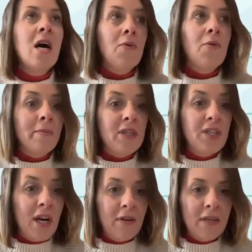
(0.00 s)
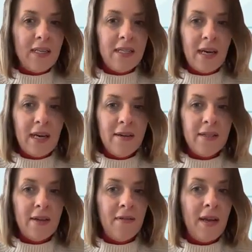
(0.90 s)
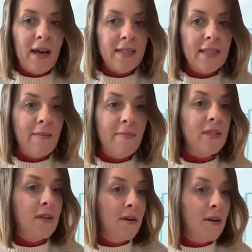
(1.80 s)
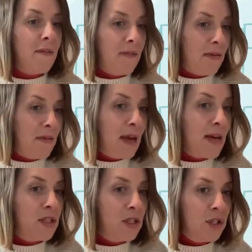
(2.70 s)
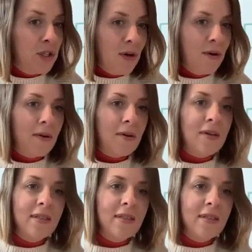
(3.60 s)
we'll be sharing details of the next episode very soon.